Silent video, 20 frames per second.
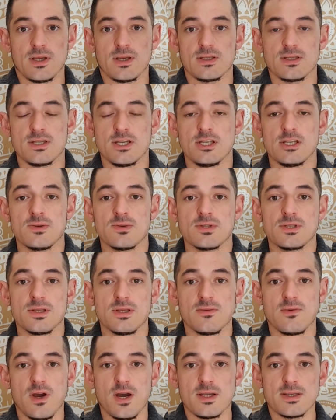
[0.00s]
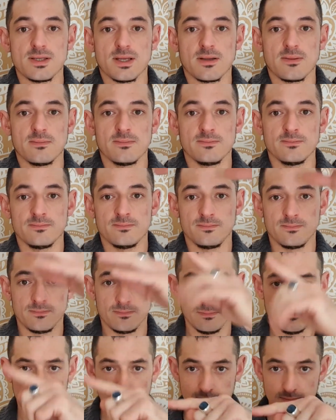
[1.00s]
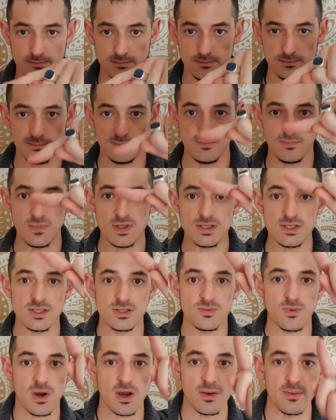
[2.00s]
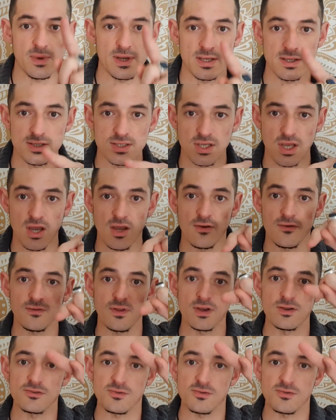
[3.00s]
continuously rising. This is why we surf those